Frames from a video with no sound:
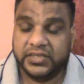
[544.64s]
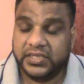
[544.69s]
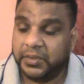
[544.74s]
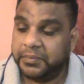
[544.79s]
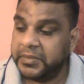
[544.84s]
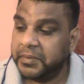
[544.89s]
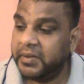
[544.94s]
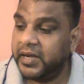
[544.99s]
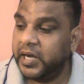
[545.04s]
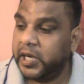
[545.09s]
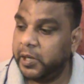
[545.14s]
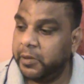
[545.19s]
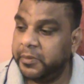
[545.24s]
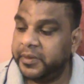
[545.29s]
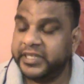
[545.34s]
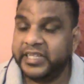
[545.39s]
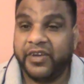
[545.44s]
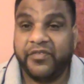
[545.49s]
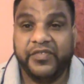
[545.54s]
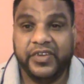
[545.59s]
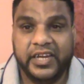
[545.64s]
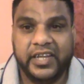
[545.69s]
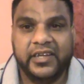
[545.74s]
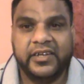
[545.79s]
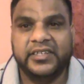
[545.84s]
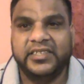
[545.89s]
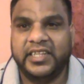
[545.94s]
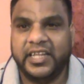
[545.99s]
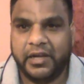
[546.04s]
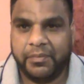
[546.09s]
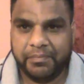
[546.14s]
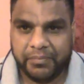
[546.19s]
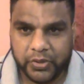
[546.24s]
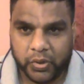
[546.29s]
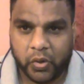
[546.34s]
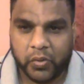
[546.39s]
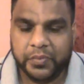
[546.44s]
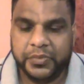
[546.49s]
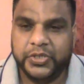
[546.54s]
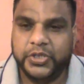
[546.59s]
Sometimes I come home and I'm feeling good and I put
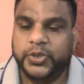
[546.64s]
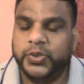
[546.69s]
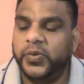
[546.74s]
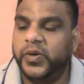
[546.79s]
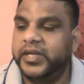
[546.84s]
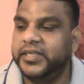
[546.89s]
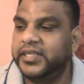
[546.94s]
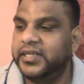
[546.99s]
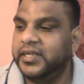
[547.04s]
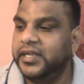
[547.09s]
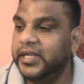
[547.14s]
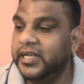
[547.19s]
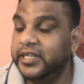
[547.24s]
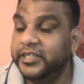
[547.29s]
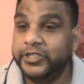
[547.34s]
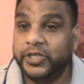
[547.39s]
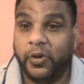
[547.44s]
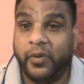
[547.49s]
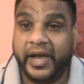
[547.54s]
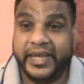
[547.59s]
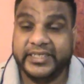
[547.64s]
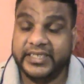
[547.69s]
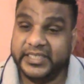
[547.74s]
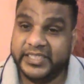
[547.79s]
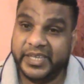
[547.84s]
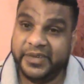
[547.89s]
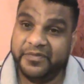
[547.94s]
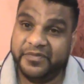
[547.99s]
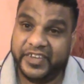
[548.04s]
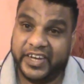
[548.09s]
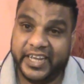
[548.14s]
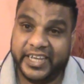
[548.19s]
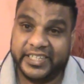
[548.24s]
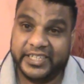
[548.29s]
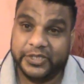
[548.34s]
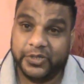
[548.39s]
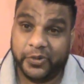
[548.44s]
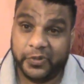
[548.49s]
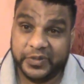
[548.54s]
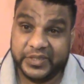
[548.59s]
on my show on. Now I the same fella I
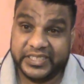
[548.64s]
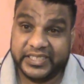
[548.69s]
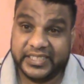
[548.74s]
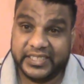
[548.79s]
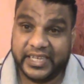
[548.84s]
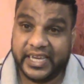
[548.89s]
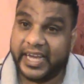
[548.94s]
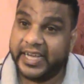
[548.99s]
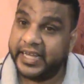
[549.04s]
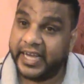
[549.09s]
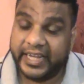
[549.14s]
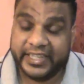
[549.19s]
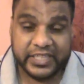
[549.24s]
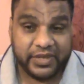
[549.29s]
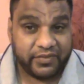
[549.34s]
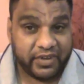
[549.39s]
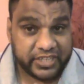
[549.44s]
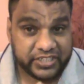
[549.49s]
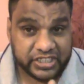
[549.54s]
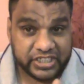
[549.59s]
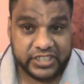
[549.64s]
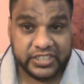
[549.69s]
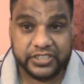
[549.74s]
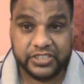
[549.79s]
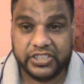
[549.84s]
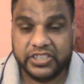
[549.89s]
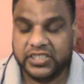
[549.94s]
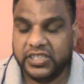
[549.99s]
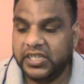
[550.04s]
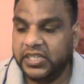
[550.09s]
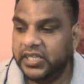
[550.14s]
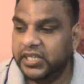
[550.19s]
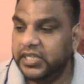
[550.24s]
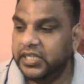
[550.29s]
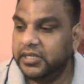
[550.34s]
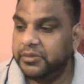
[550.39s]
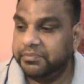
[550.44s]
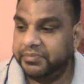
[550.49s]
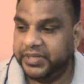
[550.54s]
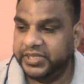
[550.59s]
just always see, I never change.
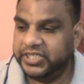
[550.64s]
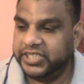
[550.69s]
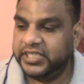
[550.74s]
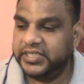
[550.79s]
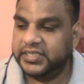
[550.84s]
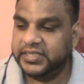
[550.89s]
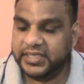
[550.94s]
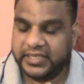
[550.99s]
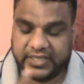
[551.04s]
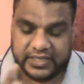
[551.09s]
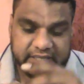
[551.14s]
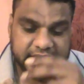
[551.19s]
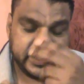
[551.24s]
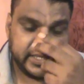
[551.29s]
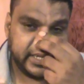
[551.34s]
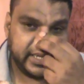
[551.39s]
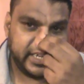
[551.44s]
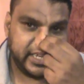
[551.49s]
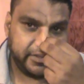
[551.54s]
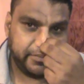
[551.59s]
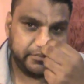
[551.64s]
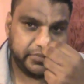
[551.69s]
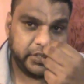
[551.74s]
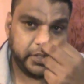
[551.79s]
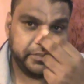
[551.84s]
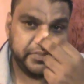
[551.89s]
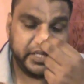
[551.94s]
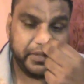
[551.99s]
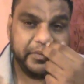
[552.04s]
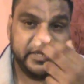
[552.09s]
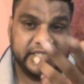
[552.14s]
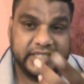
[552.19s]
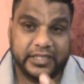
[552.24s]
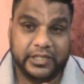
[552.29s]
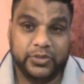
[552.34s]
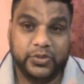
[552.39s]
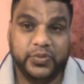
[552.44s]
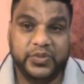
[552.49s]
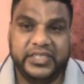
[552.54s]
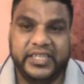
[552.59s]
But just you just have to, sometimes you have
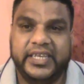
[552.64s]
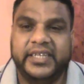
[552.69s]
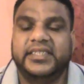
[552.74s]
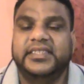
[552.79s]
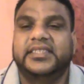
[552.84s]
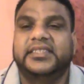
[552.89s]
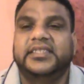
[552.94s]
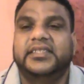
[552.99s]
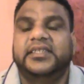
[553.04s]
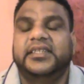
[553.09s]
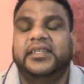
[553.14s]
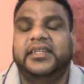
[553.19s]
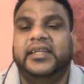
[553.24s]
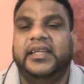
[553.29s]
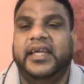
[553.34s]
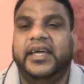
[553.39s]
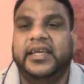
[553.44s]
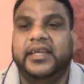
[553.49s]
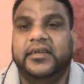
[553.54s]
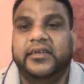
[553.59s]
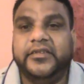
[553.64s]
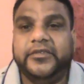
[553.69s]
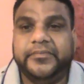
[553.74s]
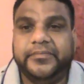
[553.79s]
to do things like